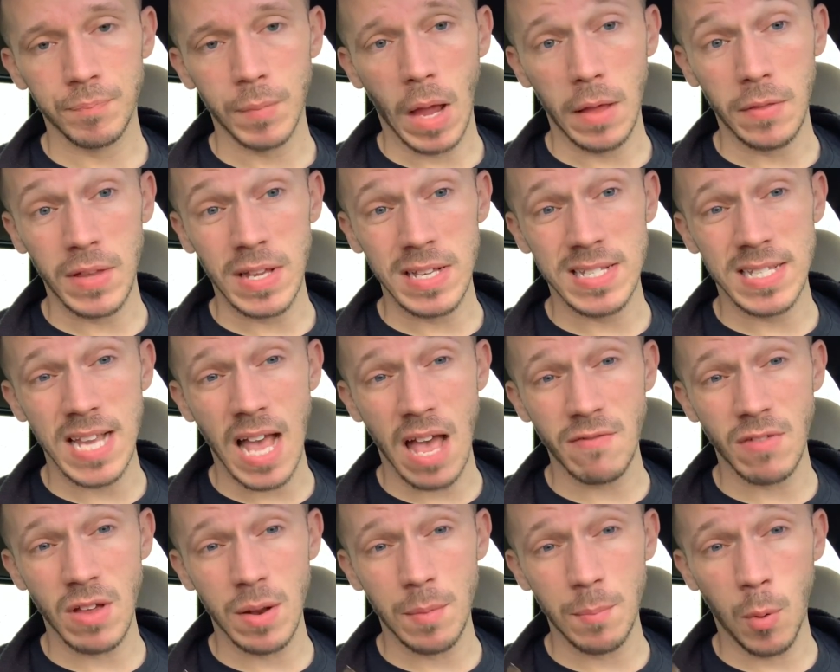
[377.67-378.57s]
the
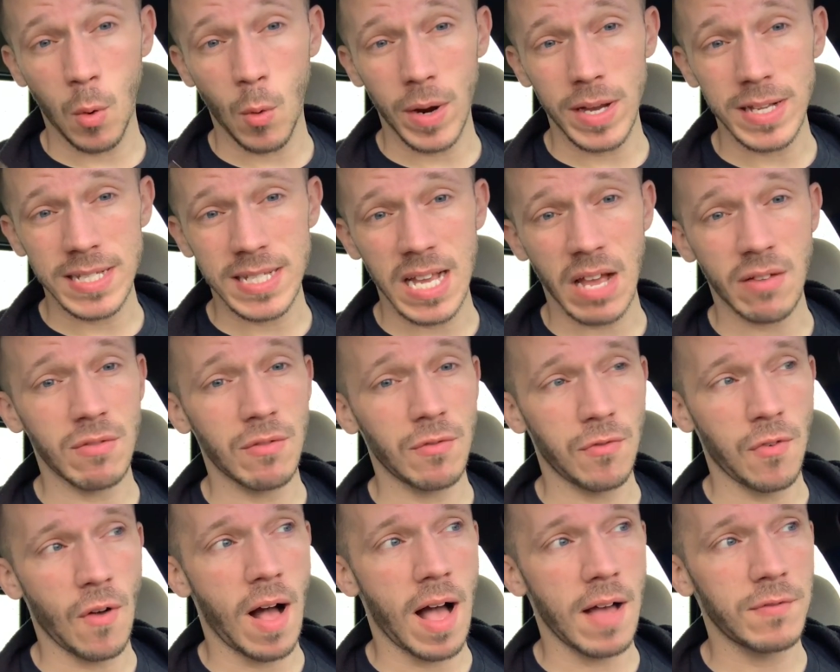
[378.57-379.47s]
seven point seven
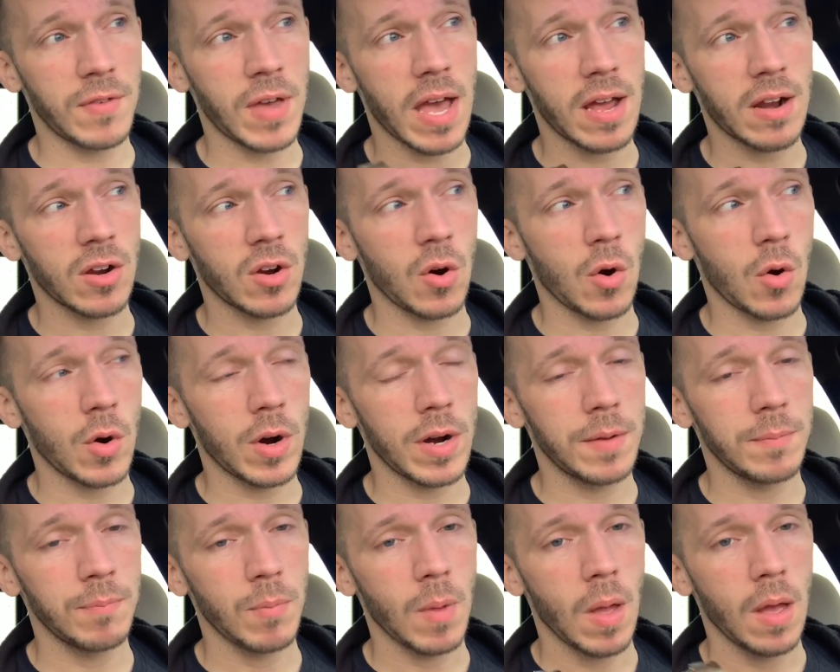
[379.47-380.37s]
five
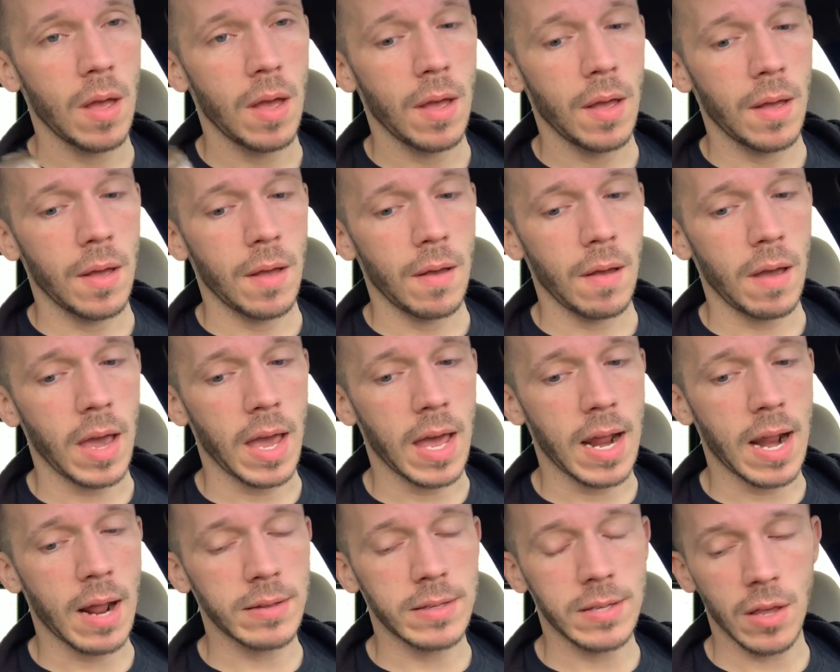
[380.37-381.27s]
category,
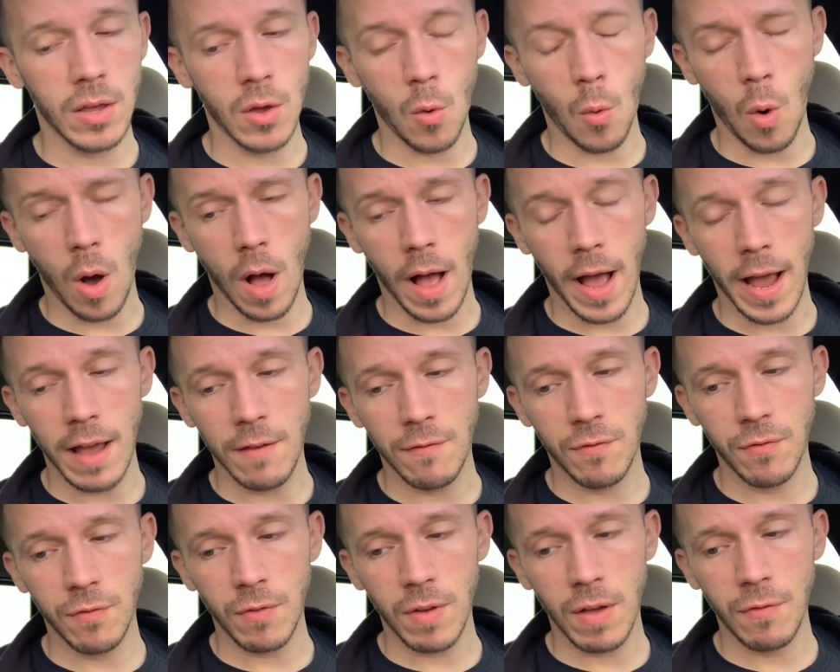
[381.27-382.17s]
and I'll tell you why.
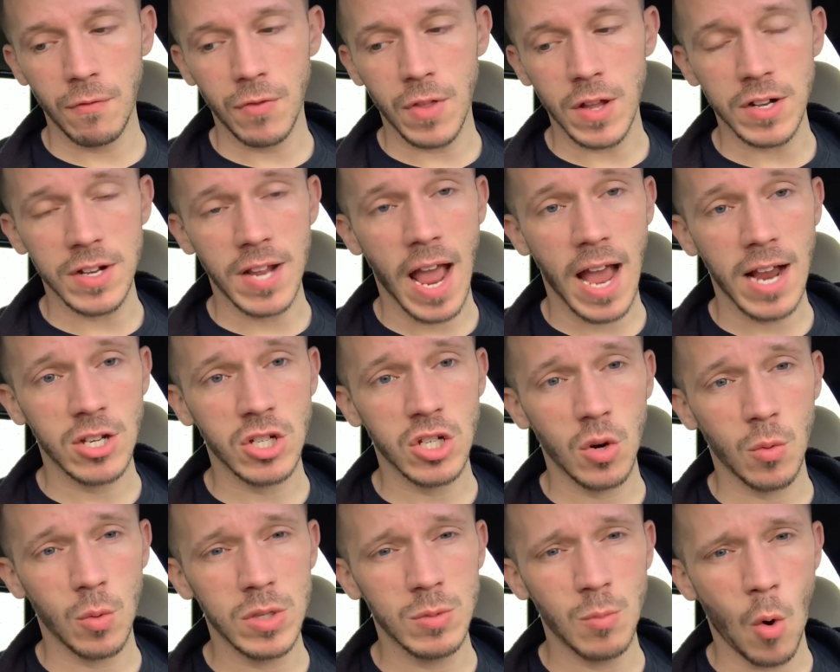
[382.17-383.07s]
If, if the
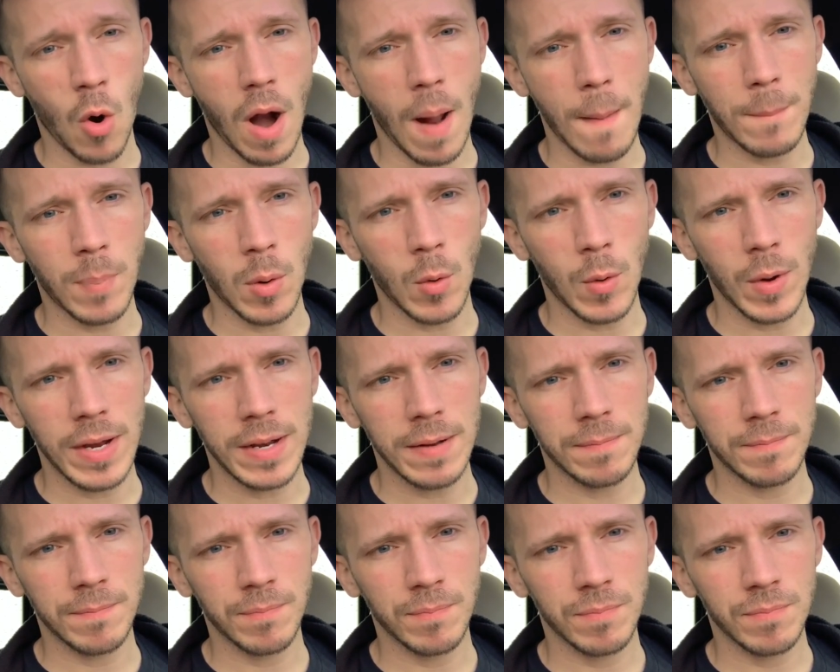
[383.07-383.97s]
texture was more on point,
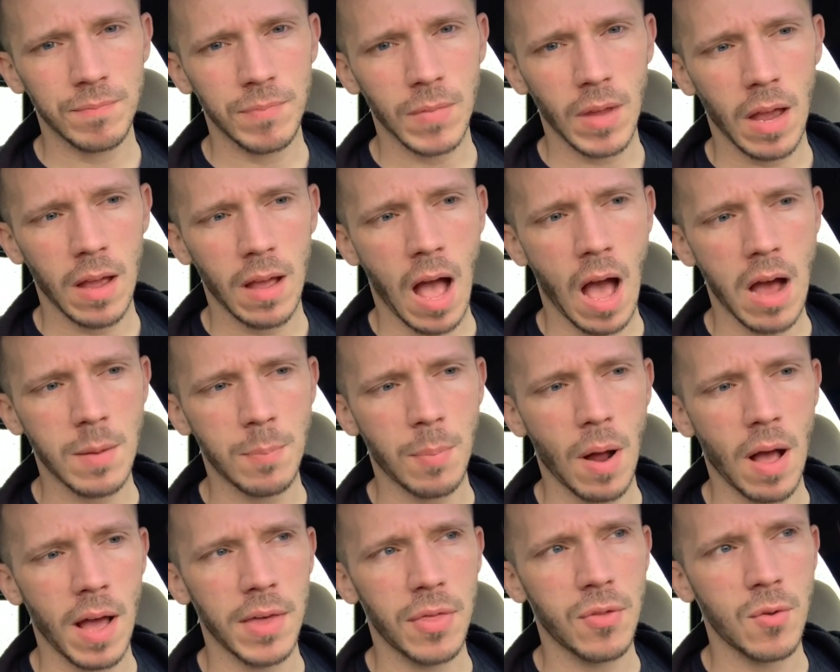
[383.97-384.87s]
I'd
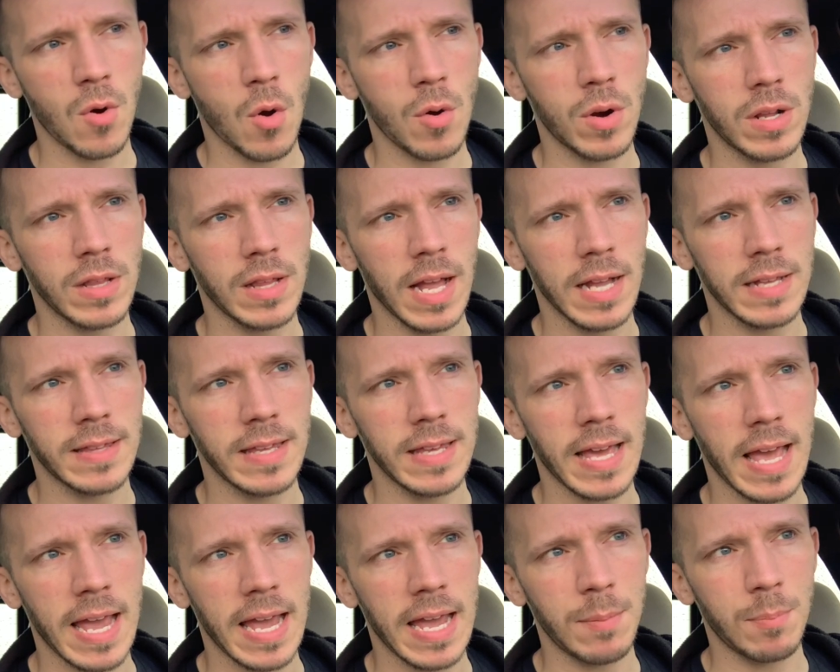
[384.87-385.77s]
probably throw it in like the
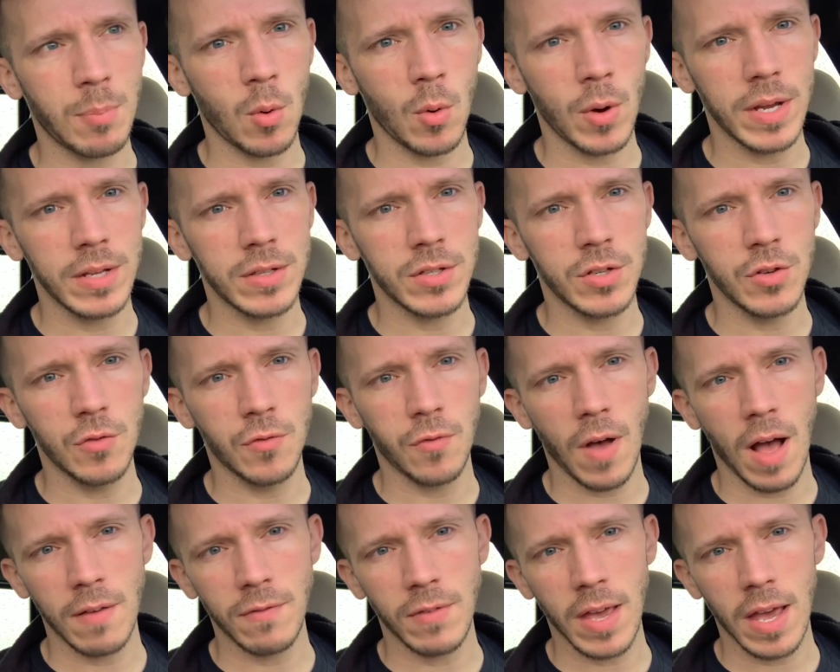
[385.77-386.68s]
eight point two
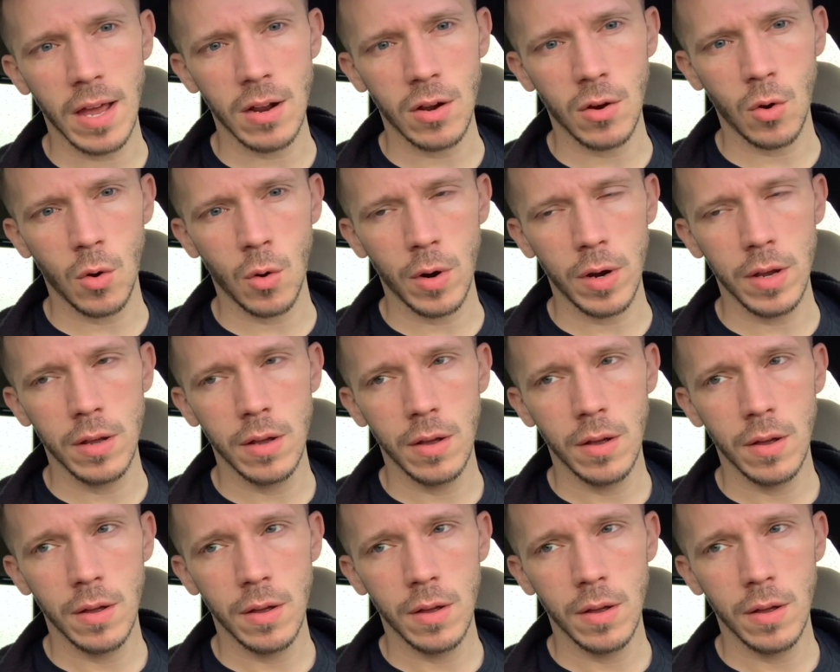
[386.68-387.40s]
five category.